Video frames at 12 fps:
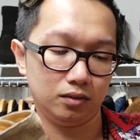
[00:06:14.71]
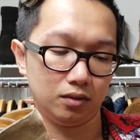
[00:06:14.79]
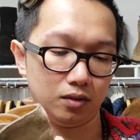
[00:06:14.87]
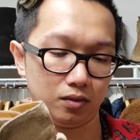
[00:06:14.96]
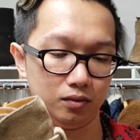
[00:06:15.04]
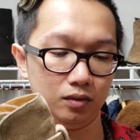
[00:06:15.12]

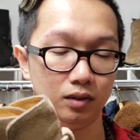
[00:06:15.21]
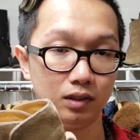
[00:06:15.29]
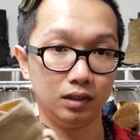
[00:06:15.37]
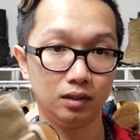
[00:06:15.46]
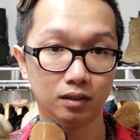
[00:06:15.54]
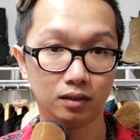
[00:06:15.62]
So
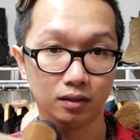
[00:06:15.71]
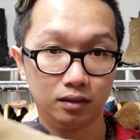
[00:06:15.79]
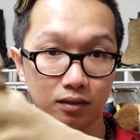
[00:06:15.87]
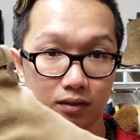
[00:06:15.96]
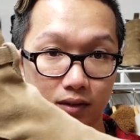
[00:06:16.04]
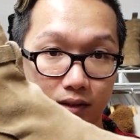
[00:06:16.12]

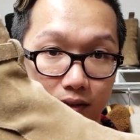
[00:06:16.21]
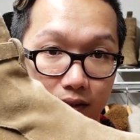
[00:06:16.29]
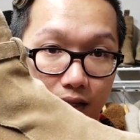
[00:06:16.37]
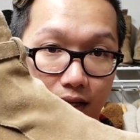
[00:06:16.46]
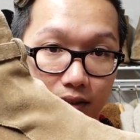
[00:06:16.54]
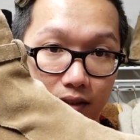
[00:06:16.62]
this is
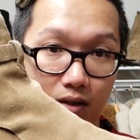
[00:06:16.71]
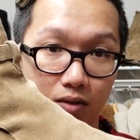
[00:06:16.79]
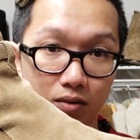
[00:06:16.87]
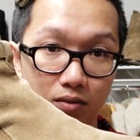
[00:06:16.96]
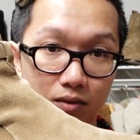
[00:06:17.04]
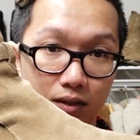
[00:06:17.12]
the light
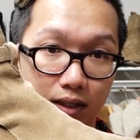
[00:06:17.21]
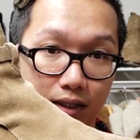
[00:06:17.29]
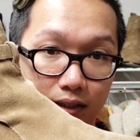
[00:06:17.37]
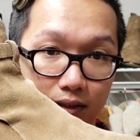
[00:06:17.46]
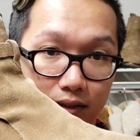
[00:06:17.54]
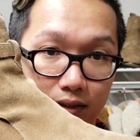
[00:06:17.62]
Cigarro,
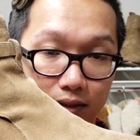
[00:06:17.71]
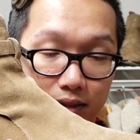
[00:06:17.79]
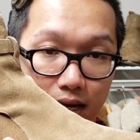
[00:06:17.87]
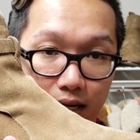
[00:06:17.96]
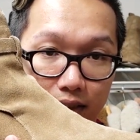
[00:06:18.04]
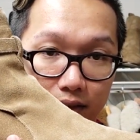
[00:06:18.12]
and this is the
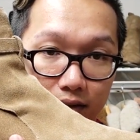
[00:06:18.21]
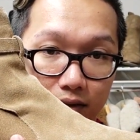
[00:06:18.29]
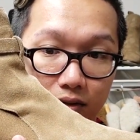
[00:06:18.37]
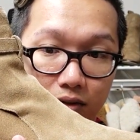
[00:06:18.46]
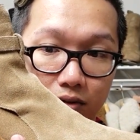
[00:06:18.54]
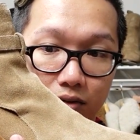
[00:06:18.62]
tan.
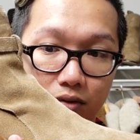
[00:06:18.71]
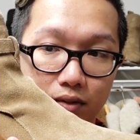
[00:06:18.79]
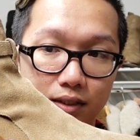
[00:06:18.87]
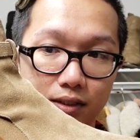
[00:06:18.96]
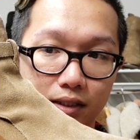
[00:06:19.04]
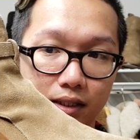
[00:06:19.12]
So
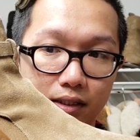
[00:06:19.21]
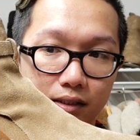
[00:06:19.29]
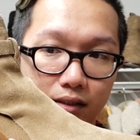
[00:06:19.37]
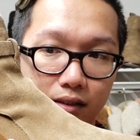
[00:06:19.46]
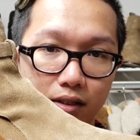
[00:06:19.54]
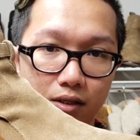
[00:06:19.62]
you can see
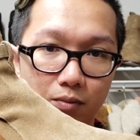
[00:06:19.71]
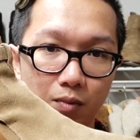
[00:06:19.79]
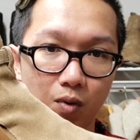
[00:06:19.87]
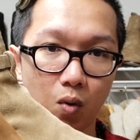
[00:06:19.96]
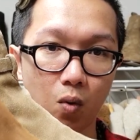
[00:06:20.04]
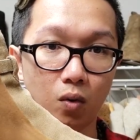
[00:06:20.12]
it's a little
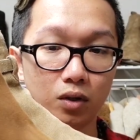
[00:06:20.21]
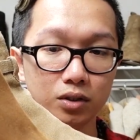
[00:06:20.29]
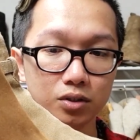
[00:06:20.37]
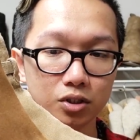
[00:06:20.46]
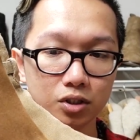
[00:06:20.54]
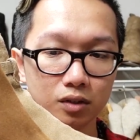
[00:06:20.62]
more
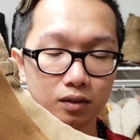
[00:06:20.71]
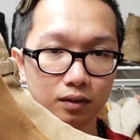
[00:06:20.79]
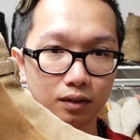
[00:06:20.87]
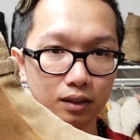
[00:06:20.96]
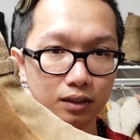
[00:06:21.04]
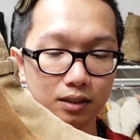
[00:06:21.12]
orange
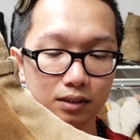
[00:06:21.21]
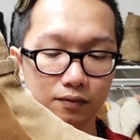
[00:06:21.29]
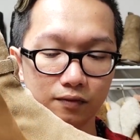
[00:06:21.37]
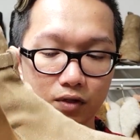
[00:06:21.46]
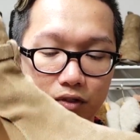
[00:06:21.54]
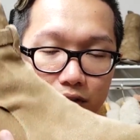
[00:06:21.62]
in this
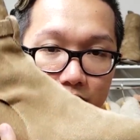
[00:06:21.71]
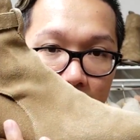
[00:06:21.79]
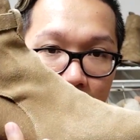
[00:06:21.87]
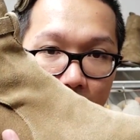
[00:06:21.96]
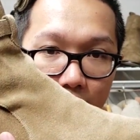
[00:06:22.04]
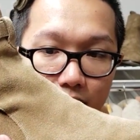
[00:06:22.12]
version
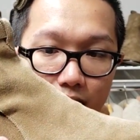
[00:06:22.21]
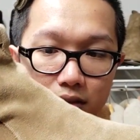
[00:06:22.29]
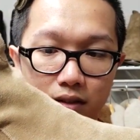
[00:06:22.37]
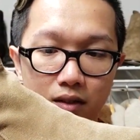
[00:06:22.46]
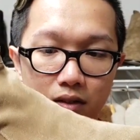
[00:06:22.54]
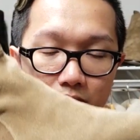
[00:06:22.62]
than this.